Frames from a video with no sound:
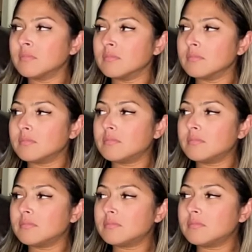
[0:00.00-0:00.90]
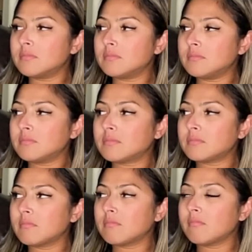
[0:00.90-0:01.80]

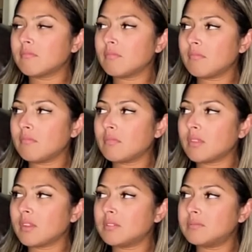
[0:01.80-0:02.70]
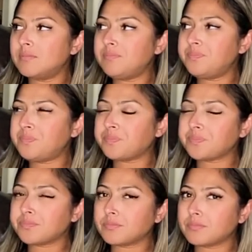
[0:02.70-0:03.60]

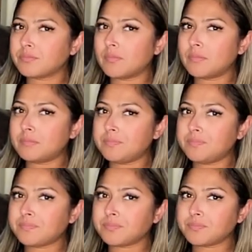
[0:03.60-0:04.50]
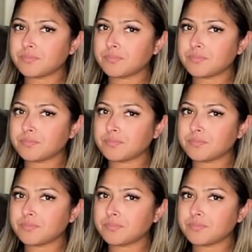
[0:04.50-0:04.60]
The person shown says nothing.